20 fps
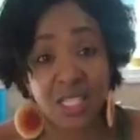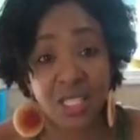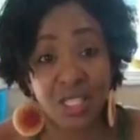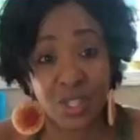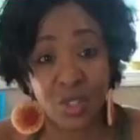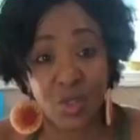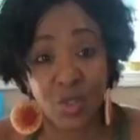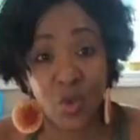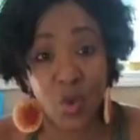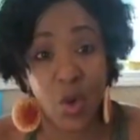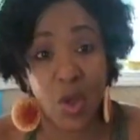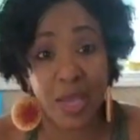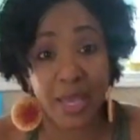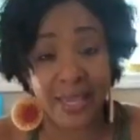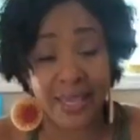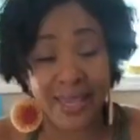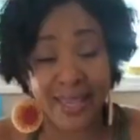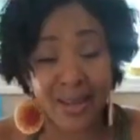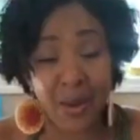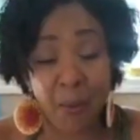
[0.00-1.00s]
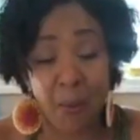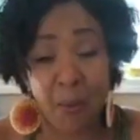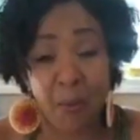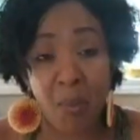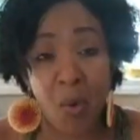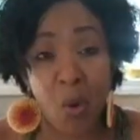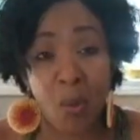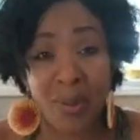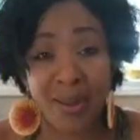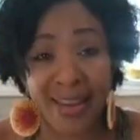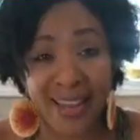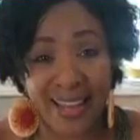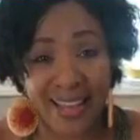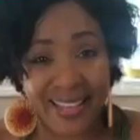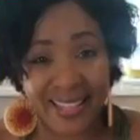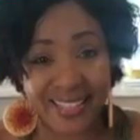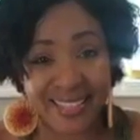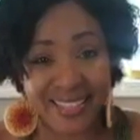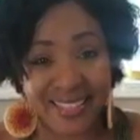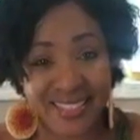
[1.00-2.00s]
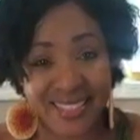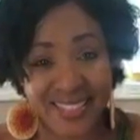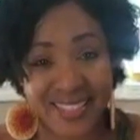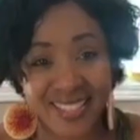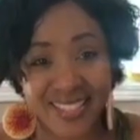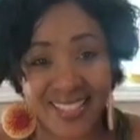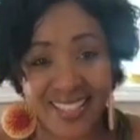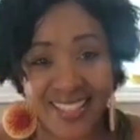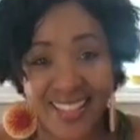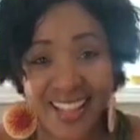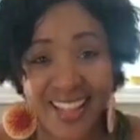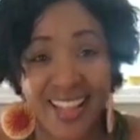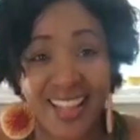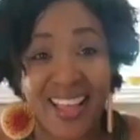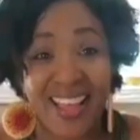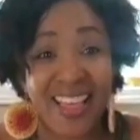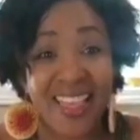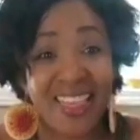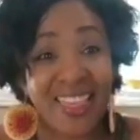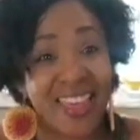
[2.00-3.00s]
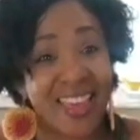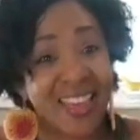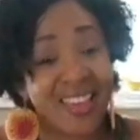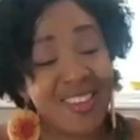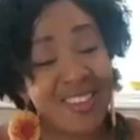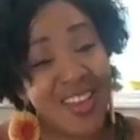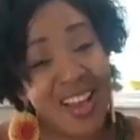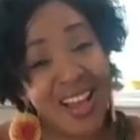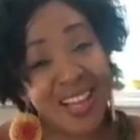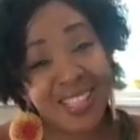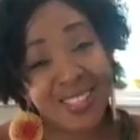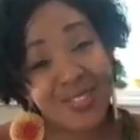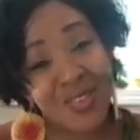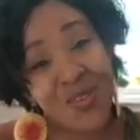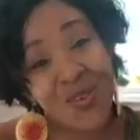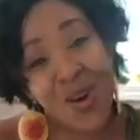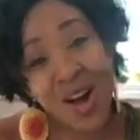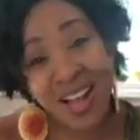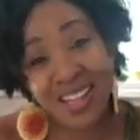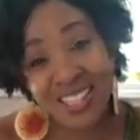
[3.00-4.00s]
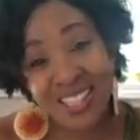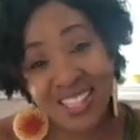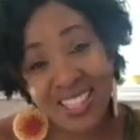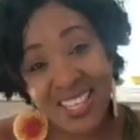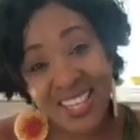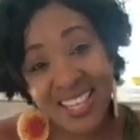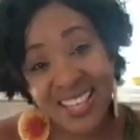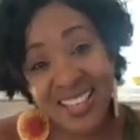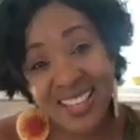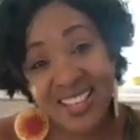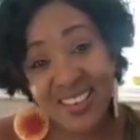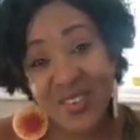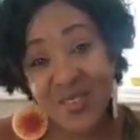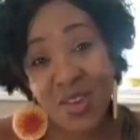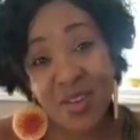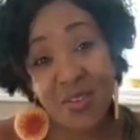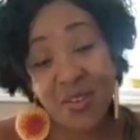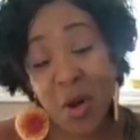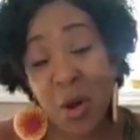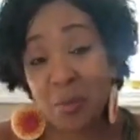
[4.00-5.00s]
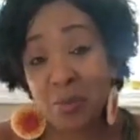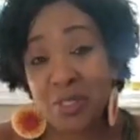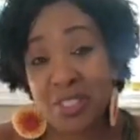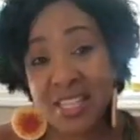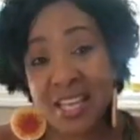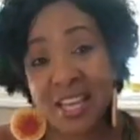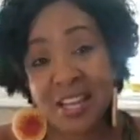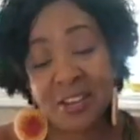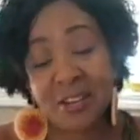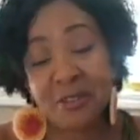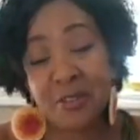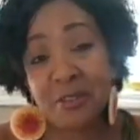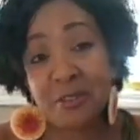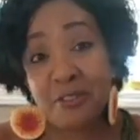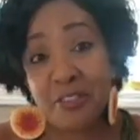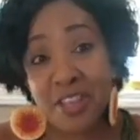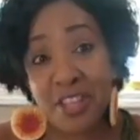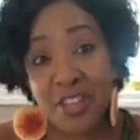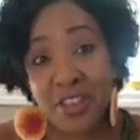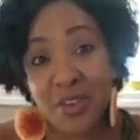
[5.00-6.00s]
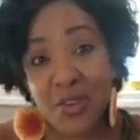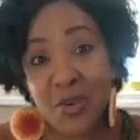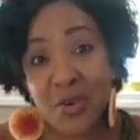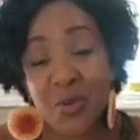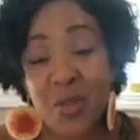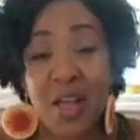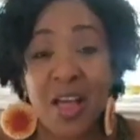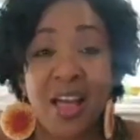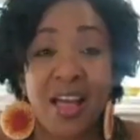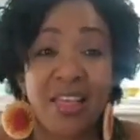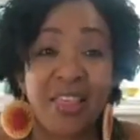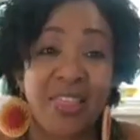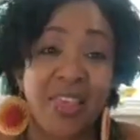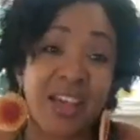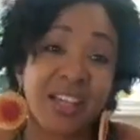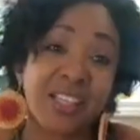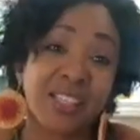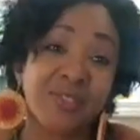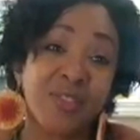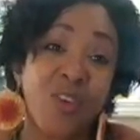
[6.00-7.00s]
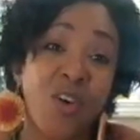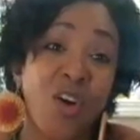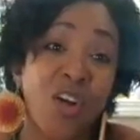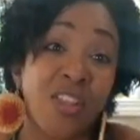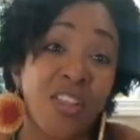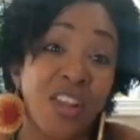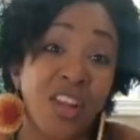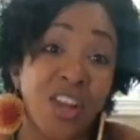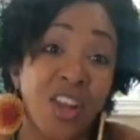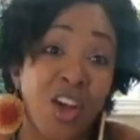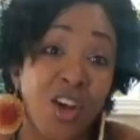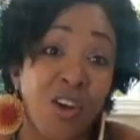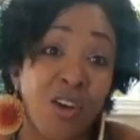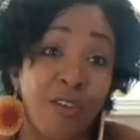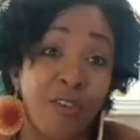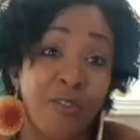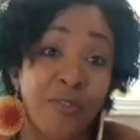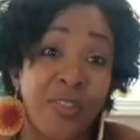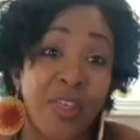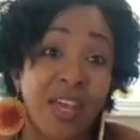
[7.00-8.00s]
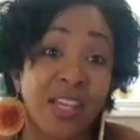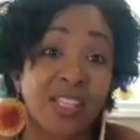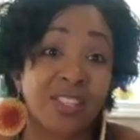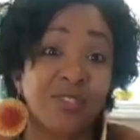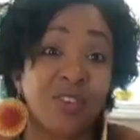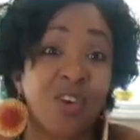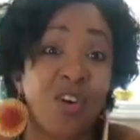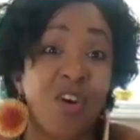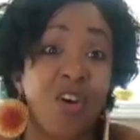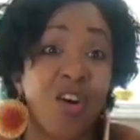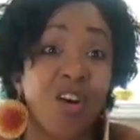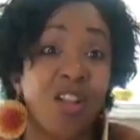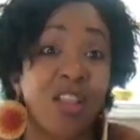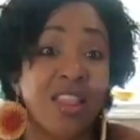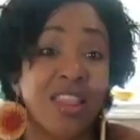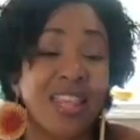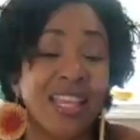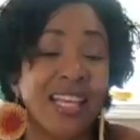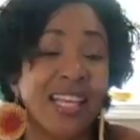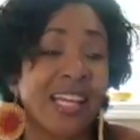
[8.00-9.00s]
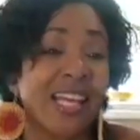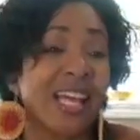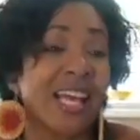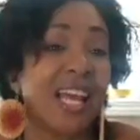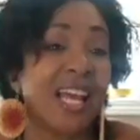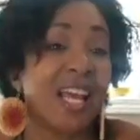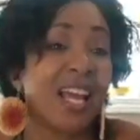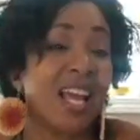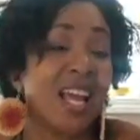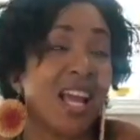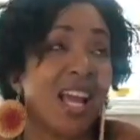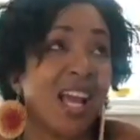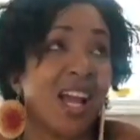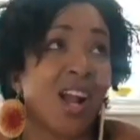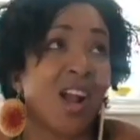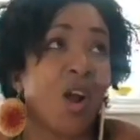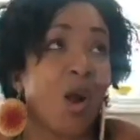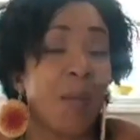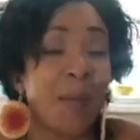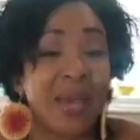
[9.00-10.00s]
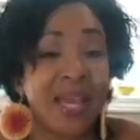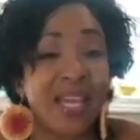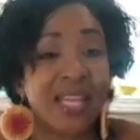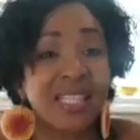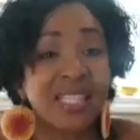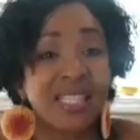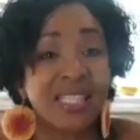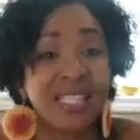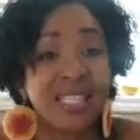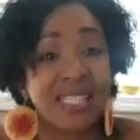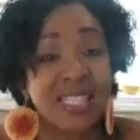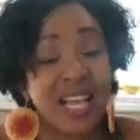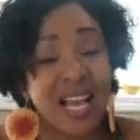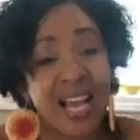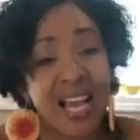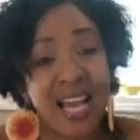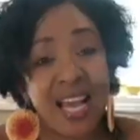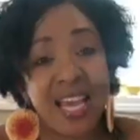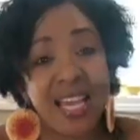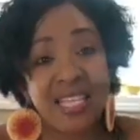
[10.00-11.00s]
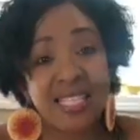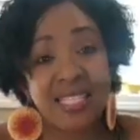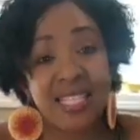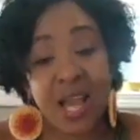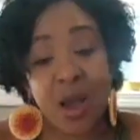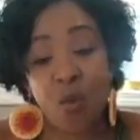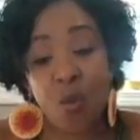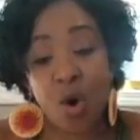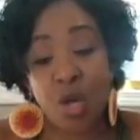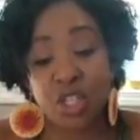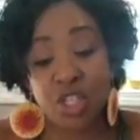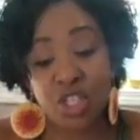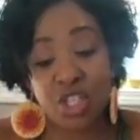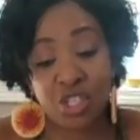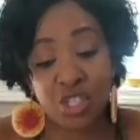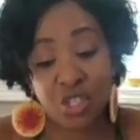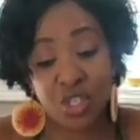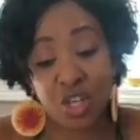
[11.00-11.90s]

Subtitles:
to get mobilized. Thank you guys for watching. We've come to the end of the video. Thanks for all the love. Thanks for all the comments. Guys, I want you to